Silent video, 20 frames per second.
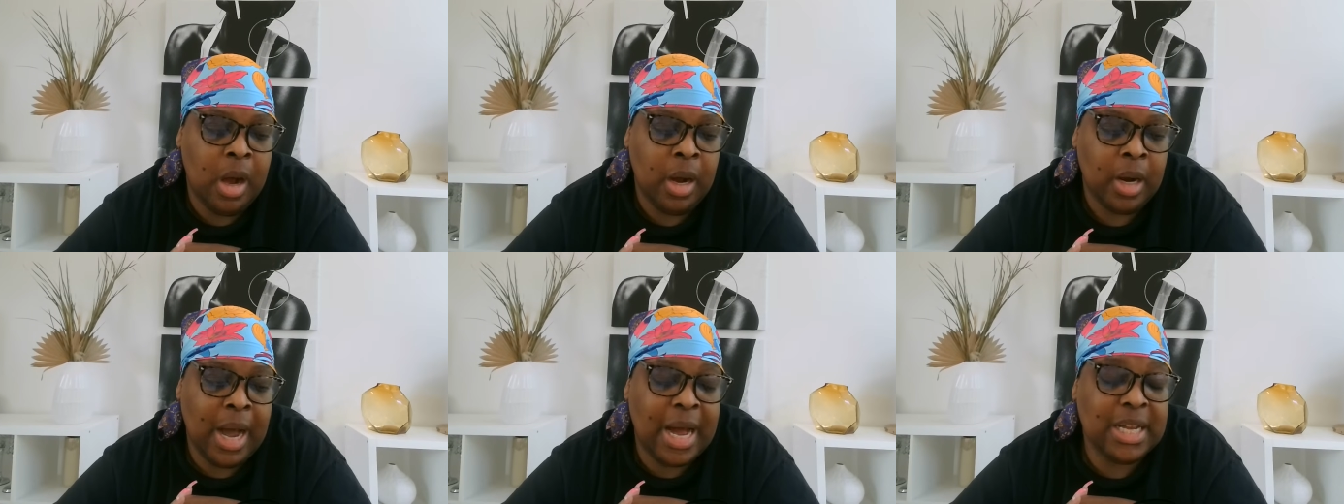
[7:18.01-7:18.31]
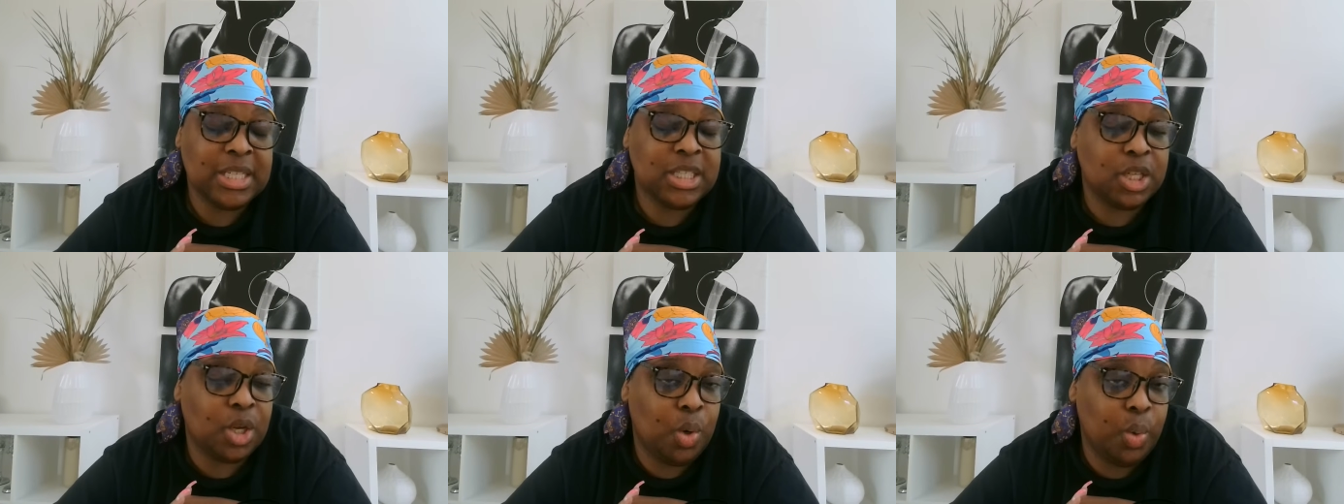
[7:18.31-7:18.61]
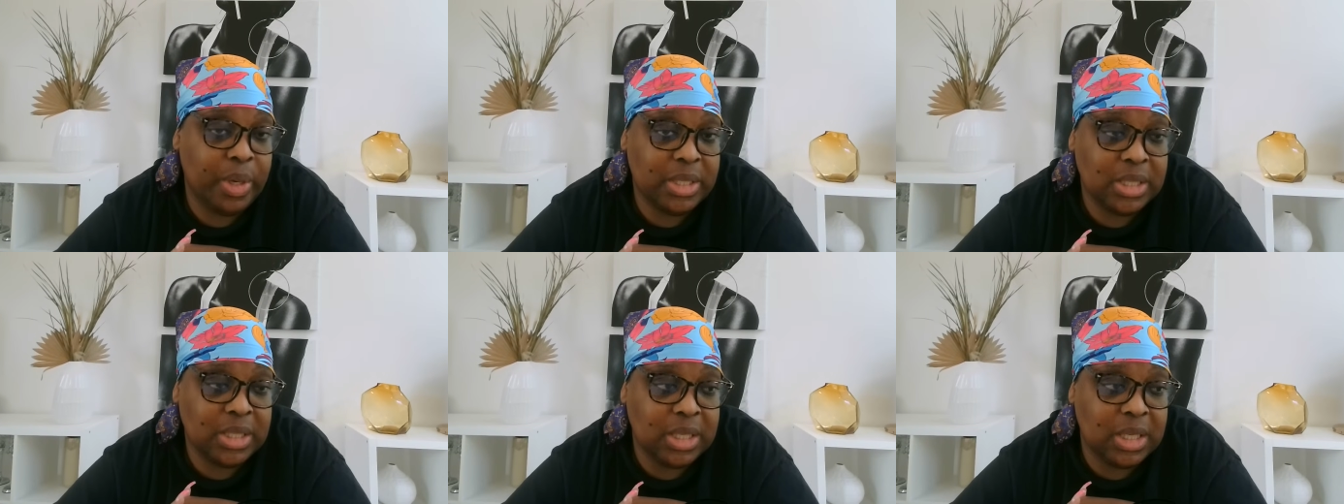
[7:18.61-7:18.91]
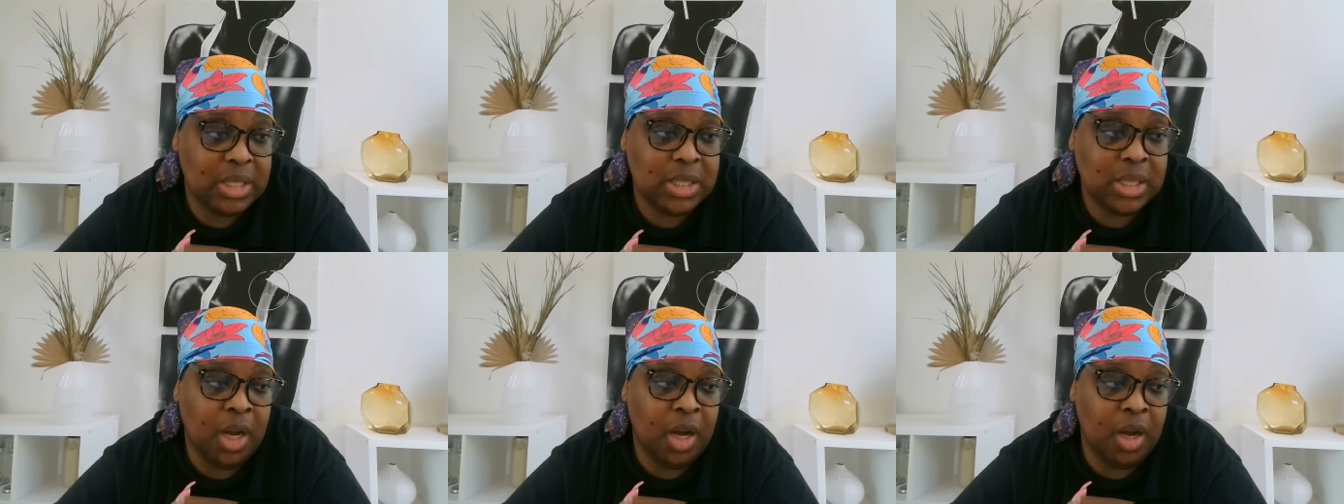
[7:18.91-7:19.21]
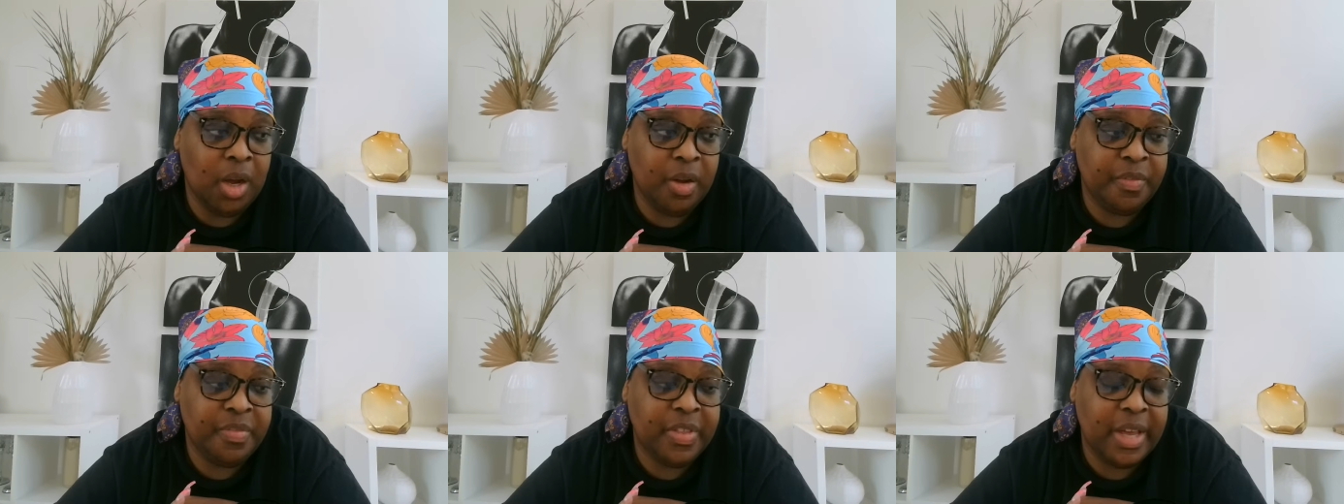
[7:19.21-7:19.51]
consequences
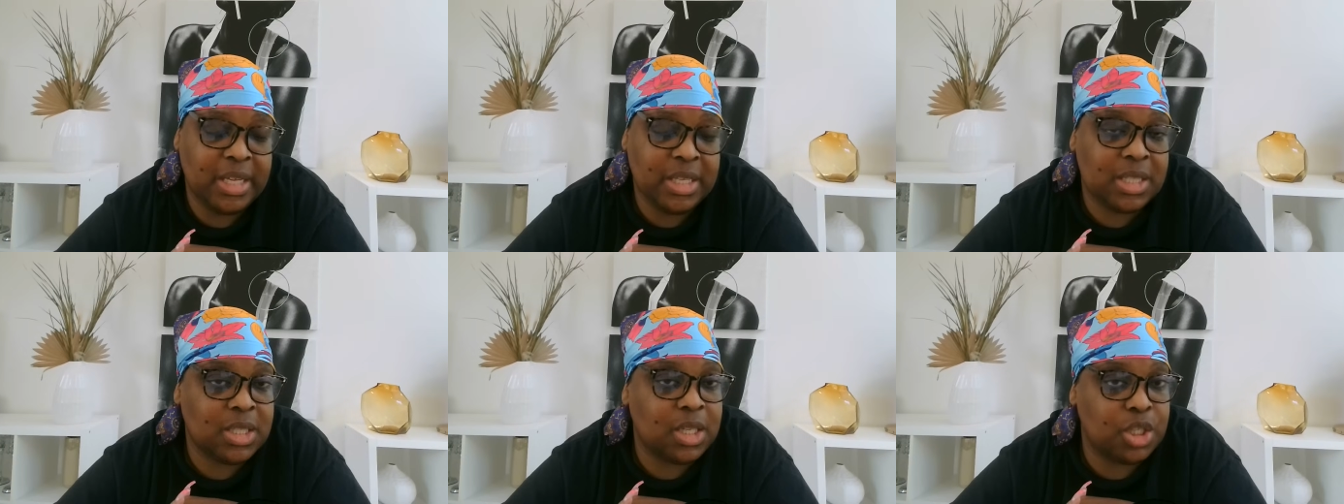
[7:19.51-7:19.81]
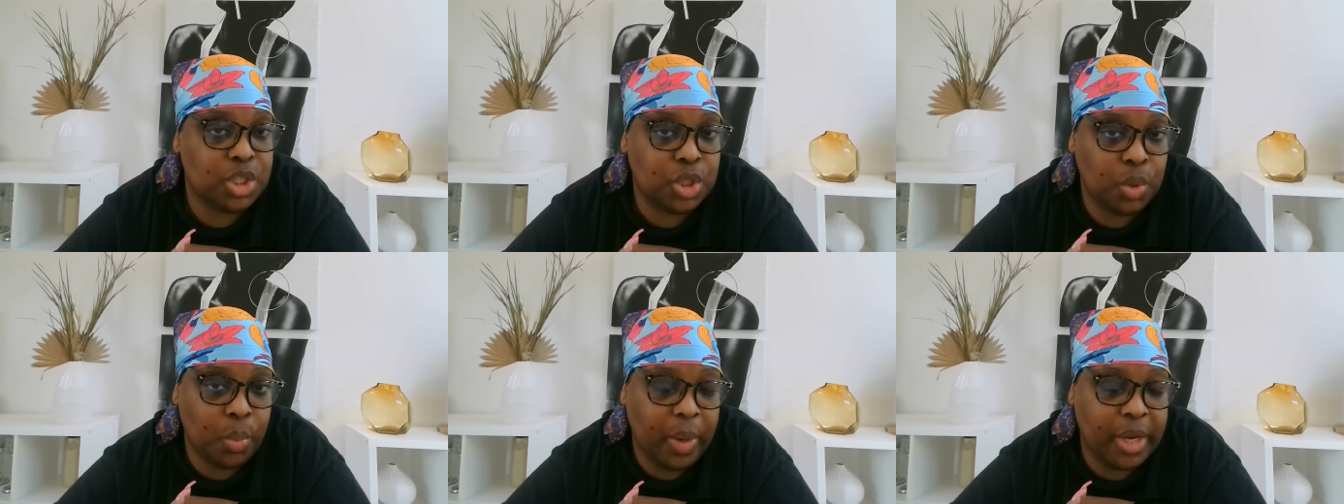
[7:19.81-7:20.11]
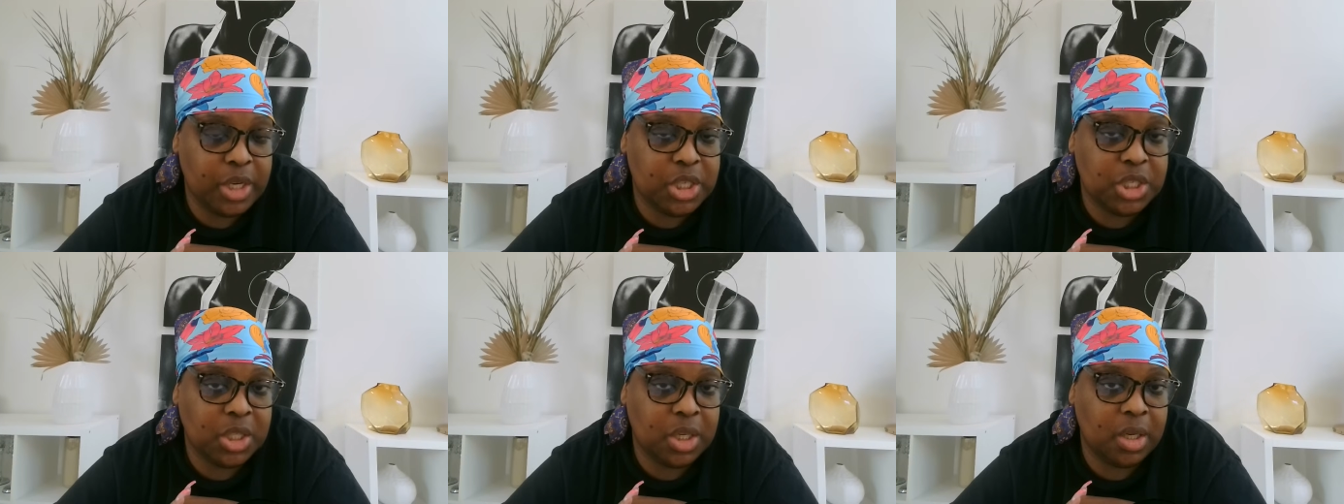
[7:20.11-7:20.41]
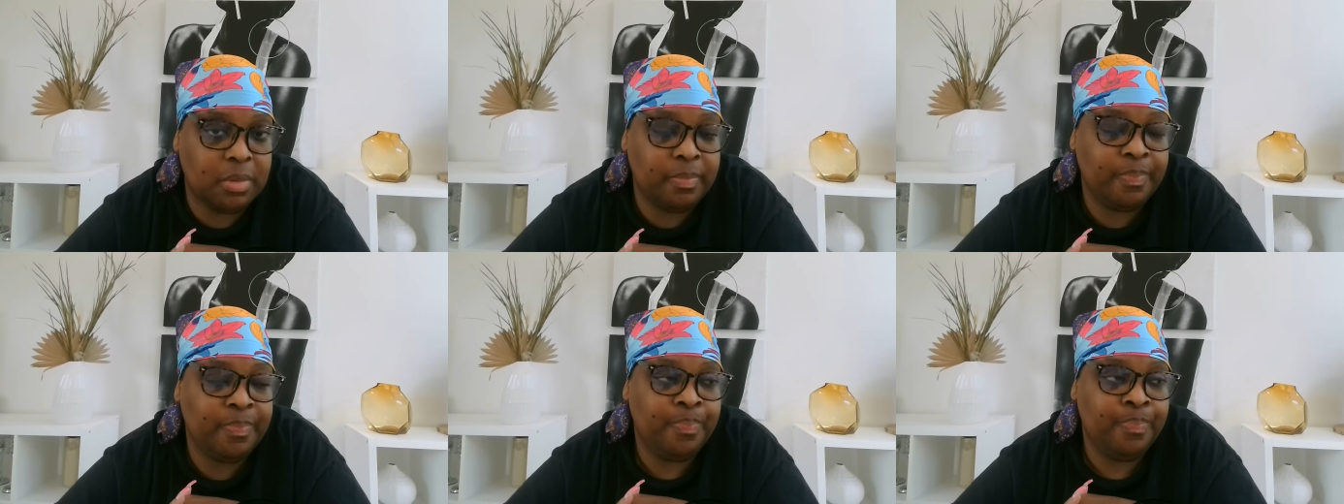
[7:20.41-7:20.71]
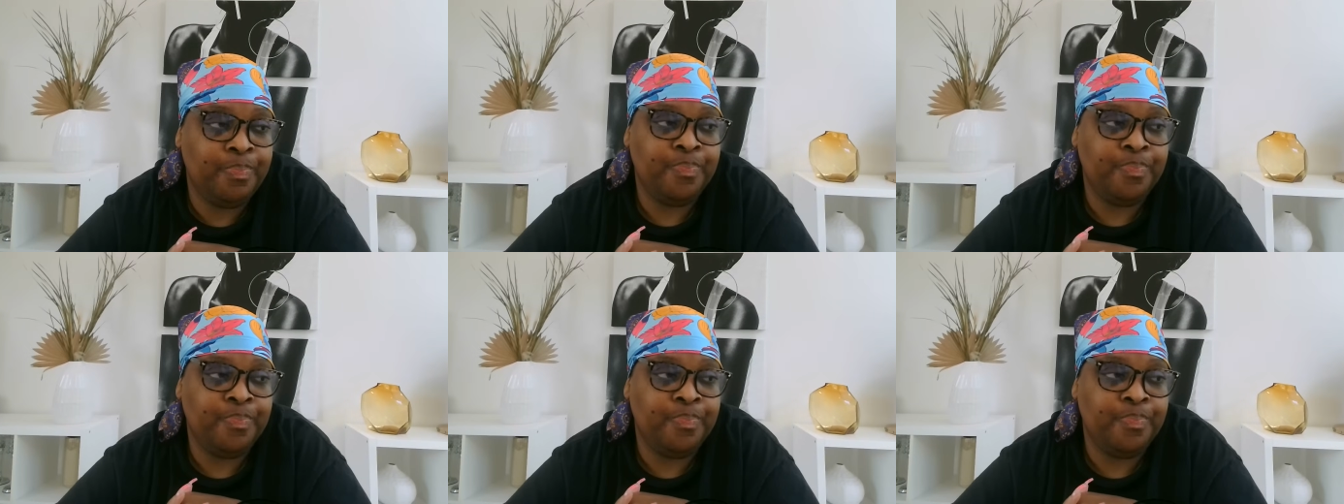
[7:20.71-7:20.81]
of that situation.